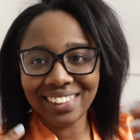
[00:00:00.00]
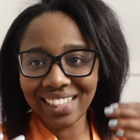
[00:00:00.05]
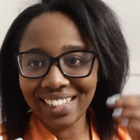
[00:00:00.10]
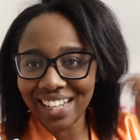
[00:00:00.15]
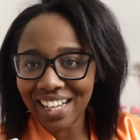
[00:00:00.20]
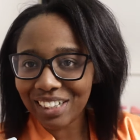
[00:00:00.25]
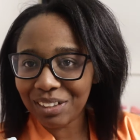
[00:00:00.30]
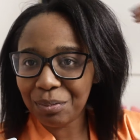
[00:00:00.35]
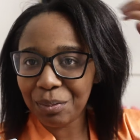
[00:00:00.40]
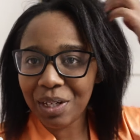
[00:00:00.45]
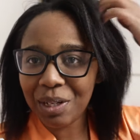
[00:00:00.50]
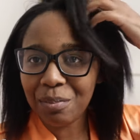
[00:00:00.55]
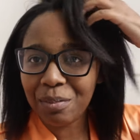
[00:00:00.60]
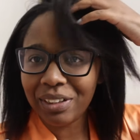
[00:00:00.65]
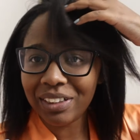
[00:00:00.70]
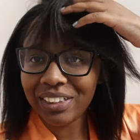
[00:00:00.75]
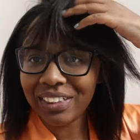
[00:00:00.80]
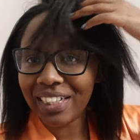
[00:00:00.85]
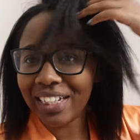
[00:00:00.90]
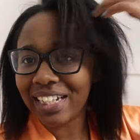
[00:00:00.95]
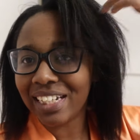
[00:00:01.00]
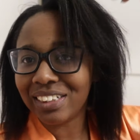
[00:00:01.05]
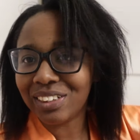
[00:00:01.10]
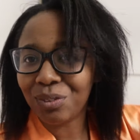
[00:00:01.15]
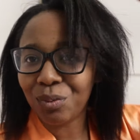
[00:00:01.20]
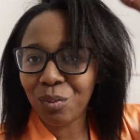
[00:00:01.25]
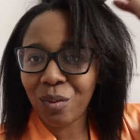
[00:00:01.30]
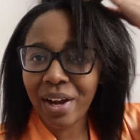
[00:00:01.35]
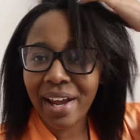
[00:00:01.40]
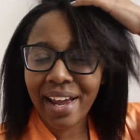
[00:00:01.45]
and that's pretty much it
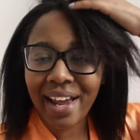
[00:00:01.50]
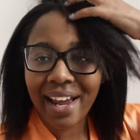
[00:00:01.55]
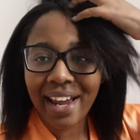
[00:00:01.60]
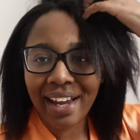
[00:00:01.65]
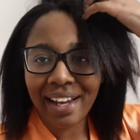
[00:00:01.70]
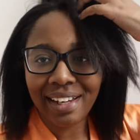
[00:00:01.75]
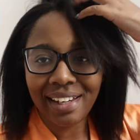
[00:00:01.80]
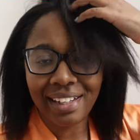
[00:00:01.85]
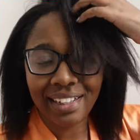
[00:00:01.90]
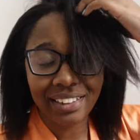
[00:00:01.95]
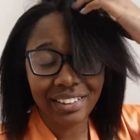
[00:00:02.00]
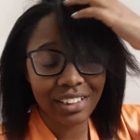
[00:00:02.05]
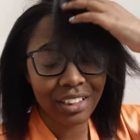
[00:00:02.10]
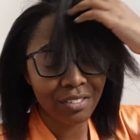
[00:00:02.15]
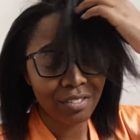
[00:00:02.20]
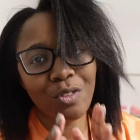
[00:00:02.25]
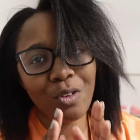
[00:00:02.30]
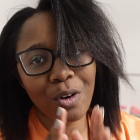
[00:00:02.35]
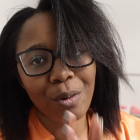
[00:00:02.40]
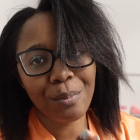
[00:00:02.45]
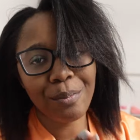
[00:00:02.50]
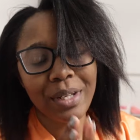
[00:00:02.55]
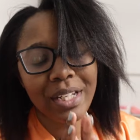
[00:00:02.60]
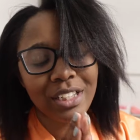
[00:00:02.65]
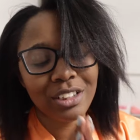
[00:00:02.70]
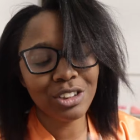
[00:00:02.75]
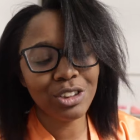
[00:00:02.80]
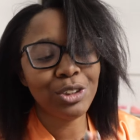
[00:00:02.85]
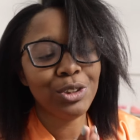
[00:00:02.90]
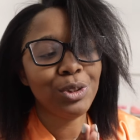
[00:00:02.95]
it's way easier for
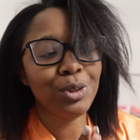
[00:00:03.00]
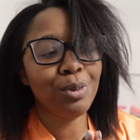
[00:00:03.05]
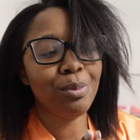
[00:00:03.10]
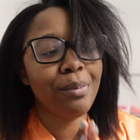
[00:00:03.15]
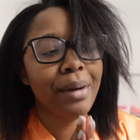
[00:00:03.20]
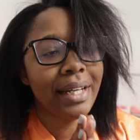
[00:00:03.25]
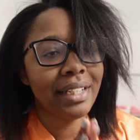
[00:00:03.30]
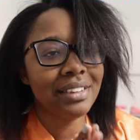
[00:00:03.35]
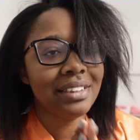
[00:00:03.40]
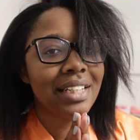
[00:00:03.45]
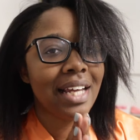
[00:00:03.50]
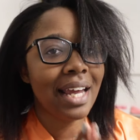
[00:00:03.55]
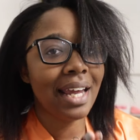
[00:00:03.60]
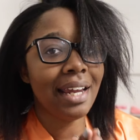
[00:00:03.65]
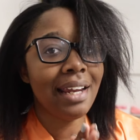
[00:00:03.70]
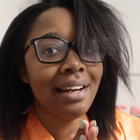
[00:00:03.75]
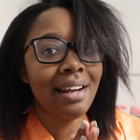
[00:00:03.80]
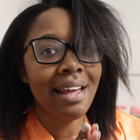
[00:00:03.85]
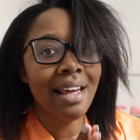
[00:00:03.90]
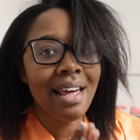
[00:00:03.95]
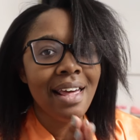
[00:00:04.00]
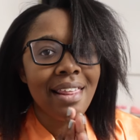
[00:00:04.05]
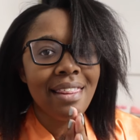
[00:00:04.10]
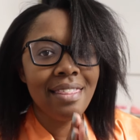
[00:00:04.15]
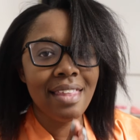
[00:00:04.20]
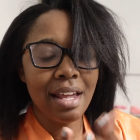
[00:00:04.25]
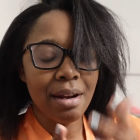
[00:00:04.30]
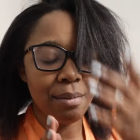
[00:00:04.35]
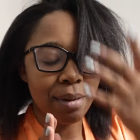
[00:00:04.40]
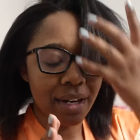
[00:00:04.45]
me to maintain
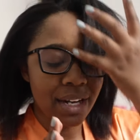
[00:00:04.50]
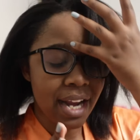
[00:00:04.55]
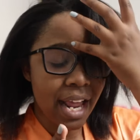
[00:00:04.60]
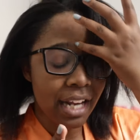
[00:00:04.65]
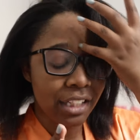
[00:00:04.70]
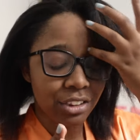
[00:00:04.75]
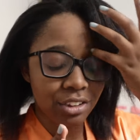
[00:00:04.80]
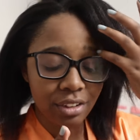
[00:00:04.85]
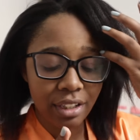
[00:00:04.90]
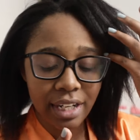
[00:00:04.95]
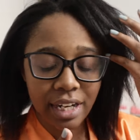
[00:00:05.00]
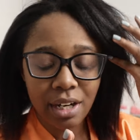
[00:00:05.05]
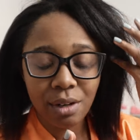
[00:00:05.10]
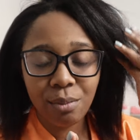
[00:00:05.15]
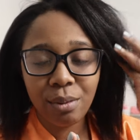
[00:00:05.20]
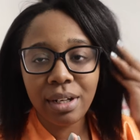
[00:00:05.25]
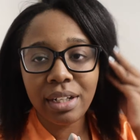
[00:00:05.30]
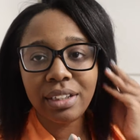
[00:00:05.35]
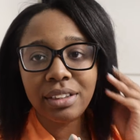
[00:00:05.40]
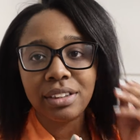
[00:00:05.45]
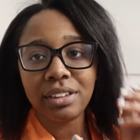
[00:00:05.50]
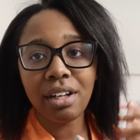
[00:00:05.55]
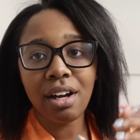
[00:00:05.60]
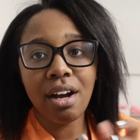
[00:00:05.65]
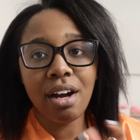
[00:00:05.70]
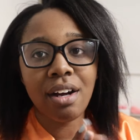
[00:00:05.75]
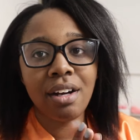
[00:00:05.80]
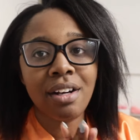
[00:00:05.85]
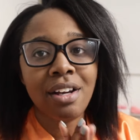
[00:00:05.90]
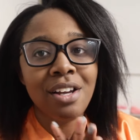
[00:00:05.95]
than my natural hair was
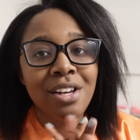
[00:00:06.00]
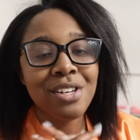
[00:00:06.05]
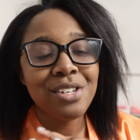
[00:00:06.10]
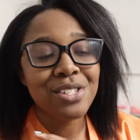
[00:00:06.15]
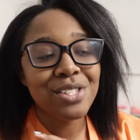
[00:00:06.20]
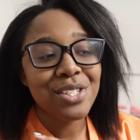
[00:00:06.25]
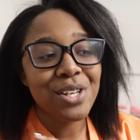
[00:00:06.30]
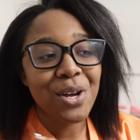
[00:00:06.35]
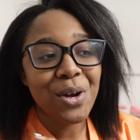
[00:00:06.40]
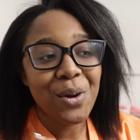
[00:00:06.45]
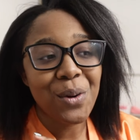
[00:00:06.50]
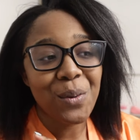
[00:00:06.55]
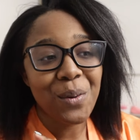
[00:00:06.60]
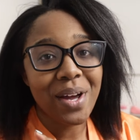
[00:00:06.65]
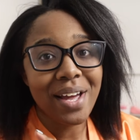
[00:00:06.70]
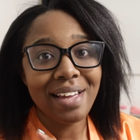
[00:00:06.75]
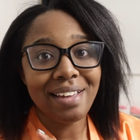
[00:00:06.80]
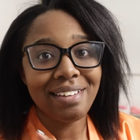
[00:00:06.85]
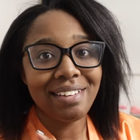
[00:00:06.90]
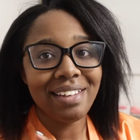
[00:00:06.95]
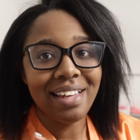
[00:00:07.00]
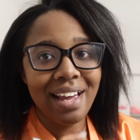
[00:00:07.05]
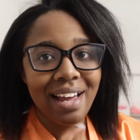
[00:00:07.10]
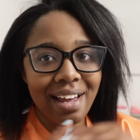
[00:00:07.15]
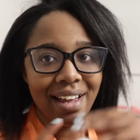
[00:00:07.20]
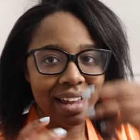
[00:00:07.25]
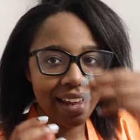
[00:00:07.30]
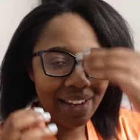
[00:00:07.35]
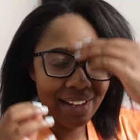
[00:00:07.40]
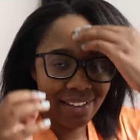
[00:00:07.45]
y'all so
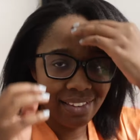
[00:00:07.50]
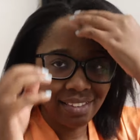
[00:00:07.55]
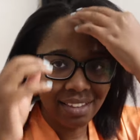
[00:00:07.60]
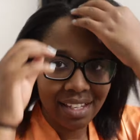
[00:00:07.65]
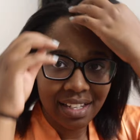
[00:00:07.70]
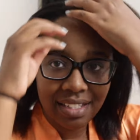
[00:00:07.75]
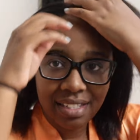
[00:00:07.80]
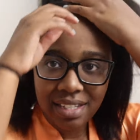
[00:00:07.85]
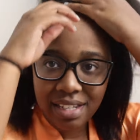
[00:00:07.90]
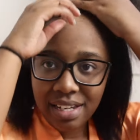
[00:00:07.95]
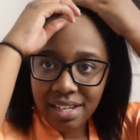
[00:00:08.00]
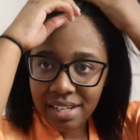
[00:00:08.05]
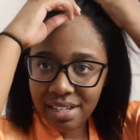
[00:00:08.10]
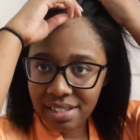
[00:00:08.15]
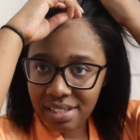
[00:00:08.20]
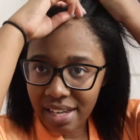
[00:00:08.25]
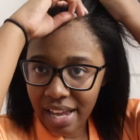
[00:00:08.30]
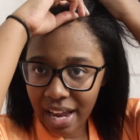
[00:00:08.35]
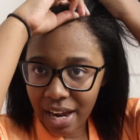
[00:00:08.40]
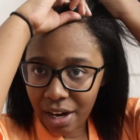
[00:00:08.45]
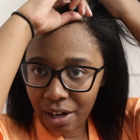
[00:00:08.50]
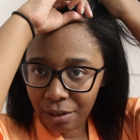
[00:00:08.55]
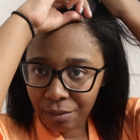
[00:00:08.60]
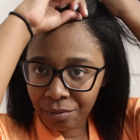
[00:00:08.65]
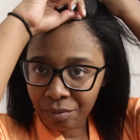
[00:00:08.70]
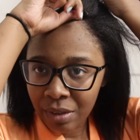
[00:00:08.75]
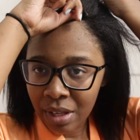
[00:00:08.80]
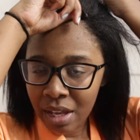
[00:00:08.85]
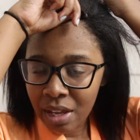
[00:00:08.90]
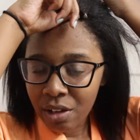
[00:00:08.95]
yeah and this is
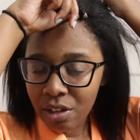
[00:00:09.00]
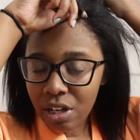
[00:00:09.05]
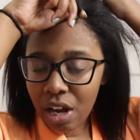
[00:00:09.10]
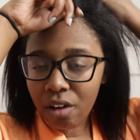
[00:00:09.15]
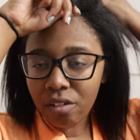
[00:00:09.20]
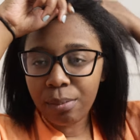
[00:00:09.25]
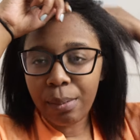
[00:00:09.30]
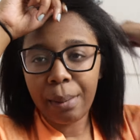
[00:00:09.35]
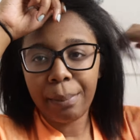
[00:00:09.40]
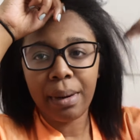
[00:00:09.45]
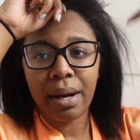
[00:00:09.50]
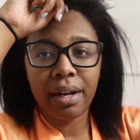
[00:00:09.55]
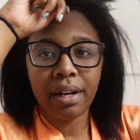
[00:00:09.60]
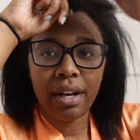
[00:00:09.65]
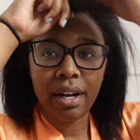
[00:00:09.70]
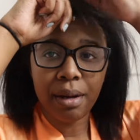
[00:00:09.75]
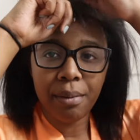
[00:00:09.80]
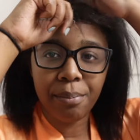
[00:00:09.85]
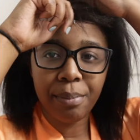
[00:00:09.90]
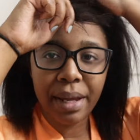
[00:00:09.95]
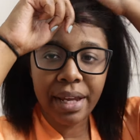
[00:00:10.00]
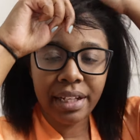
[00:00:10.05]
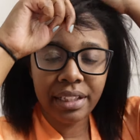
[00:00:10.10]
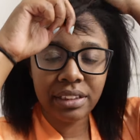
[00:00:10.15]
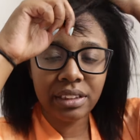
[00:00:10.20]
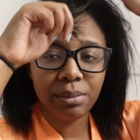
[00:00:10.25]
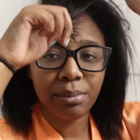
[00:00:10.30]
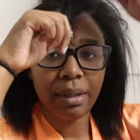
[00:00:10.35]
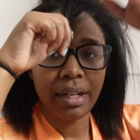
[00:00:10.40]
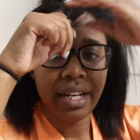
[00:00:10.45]
how y'all remember I cut
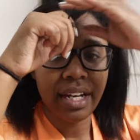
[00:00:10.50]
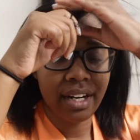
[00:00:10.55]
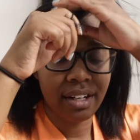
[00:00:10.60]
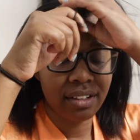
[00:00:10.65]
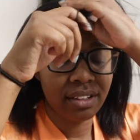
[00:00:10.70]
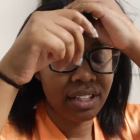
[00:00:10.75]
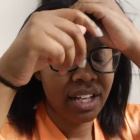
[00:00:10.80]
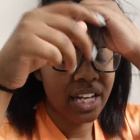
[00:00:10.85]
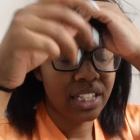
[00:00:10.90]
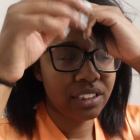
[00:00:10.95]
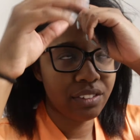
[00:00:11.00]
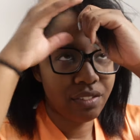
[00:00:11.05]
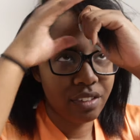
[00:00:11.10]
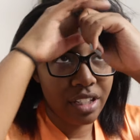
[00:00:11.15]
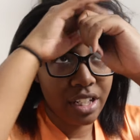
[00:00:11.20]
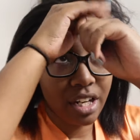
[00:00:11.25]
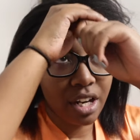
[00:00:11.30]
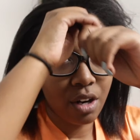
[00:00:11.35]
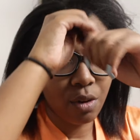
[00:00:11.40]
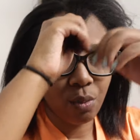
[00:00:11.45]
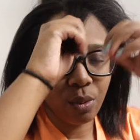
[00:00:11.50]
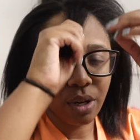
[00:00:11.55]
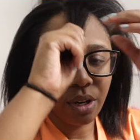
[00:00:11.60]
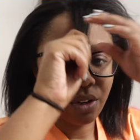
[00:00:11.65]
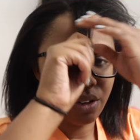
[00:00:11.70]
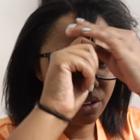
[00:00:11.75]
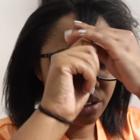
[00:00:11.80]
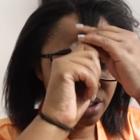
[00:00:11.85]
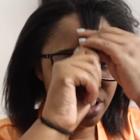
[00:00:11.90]
bangs in my hair the last video well